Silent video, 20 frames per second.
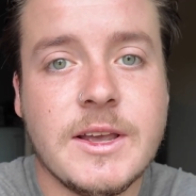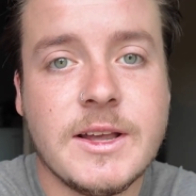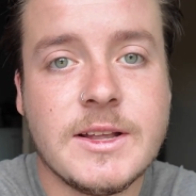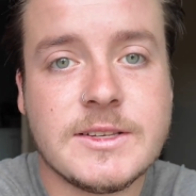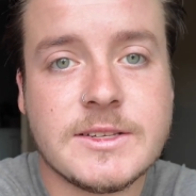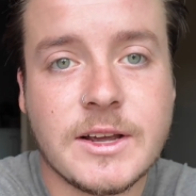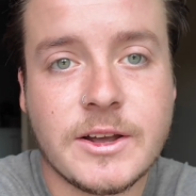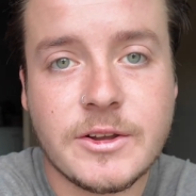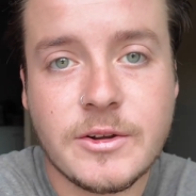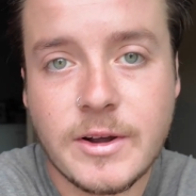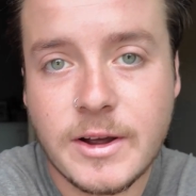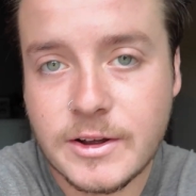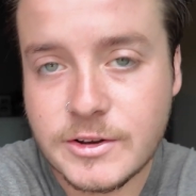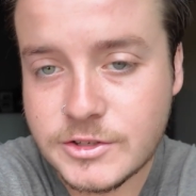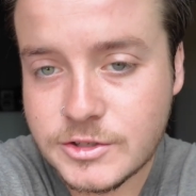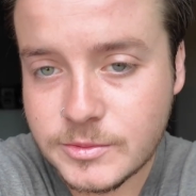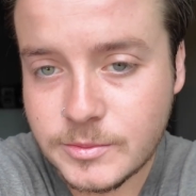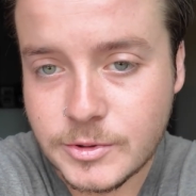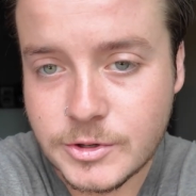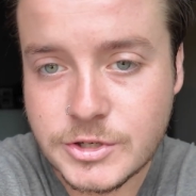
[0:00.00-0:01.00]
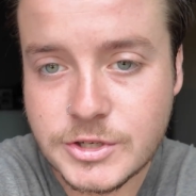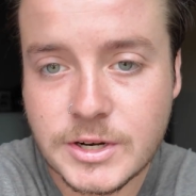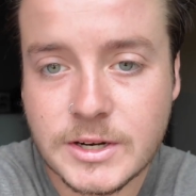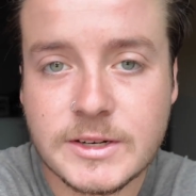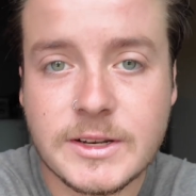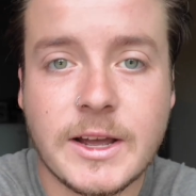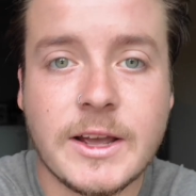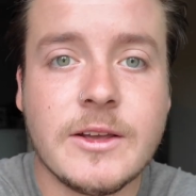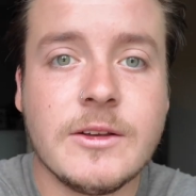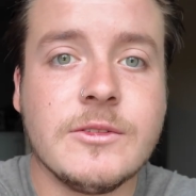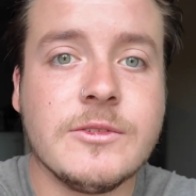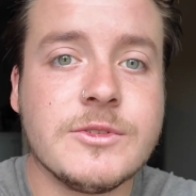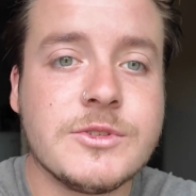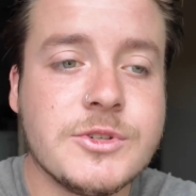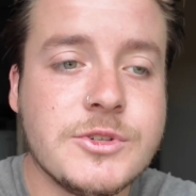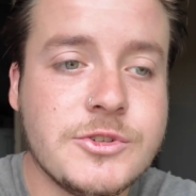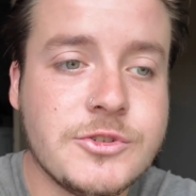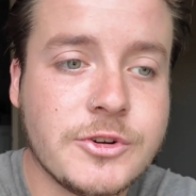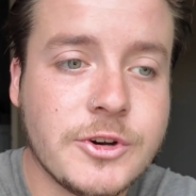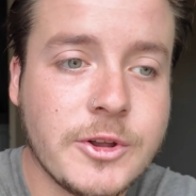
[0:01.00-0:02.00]
It's how you astral project, how you
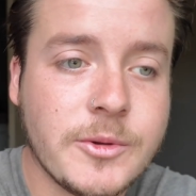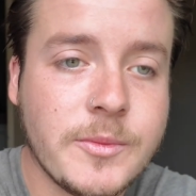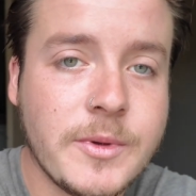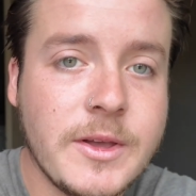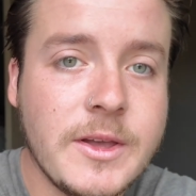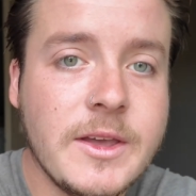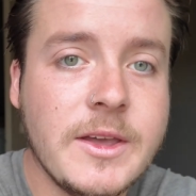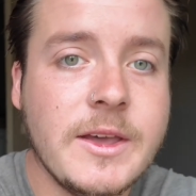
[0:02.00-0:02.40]
lucid dream.